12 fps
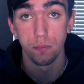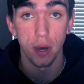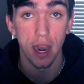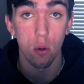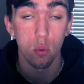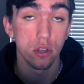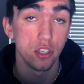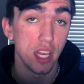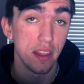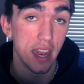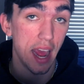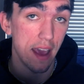But I will say
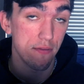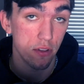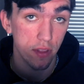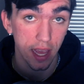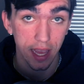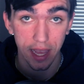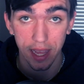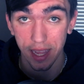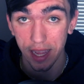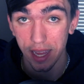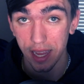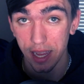that after they
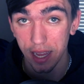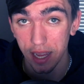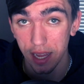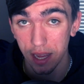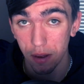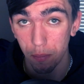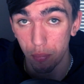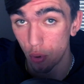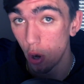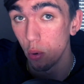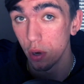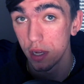
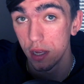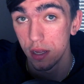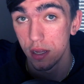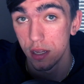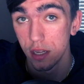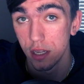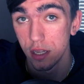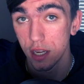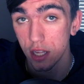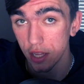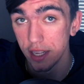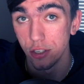broke
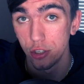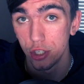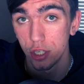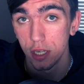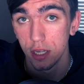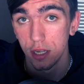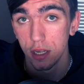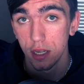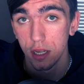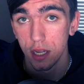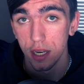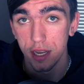clinch,
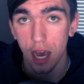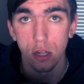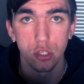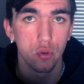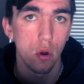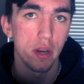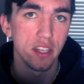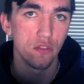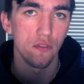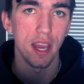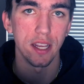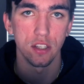Donald Cerrone's
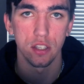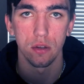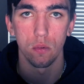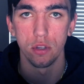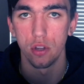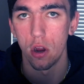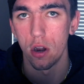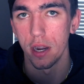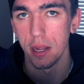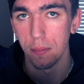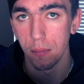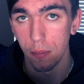face was
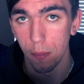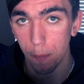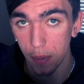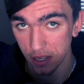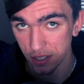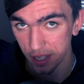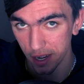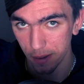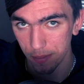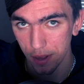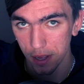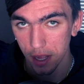already busted
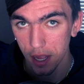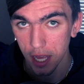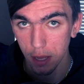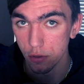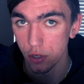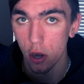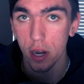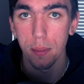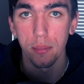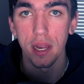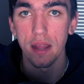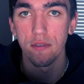up. He was already
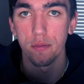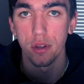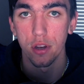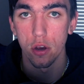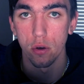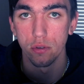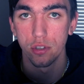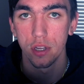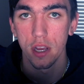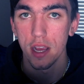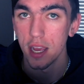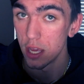bleeding from the nose.
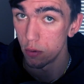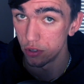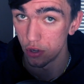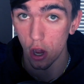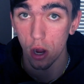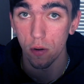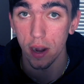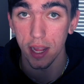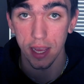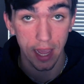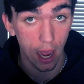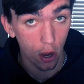He
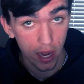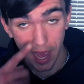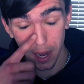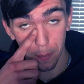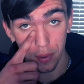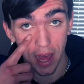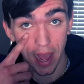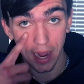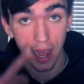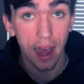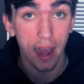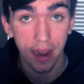already had a
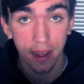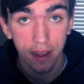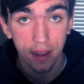black eye.